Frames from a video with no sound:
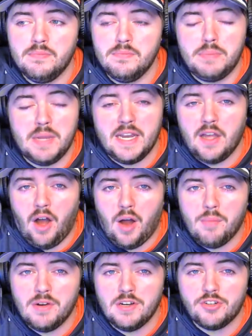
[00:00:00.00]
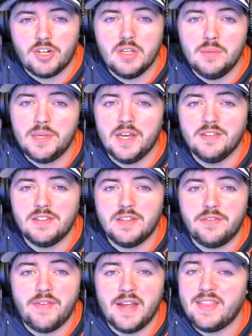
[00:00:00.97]
beating Auburn strictly because of
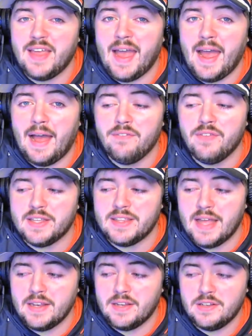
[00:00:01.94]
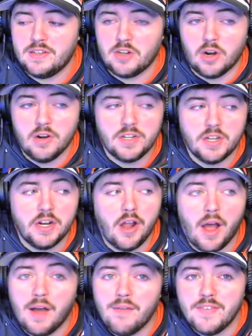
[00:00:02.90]
their fact they have like that star-studded
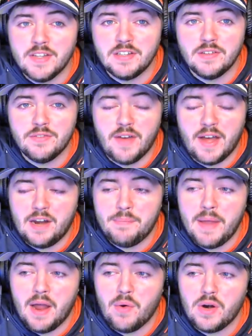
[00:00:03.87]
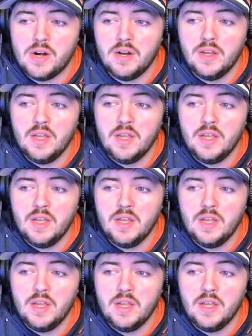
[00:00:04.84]
offensive firepower.